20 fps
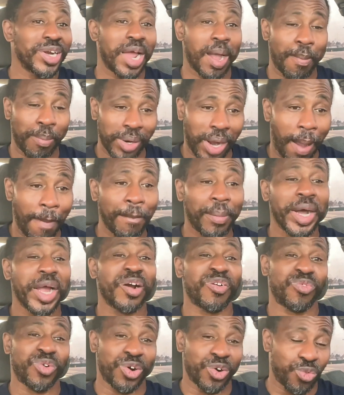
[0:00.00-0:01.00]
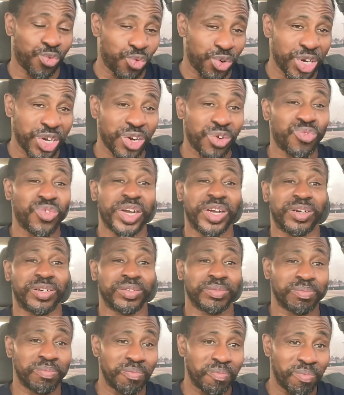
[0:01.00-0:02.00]

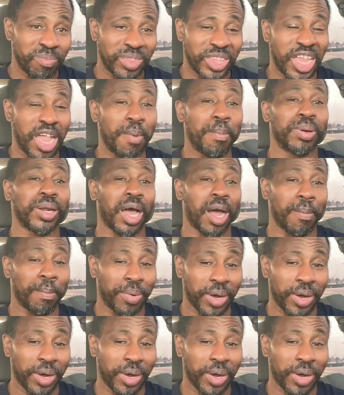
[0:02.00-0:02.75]
real. That block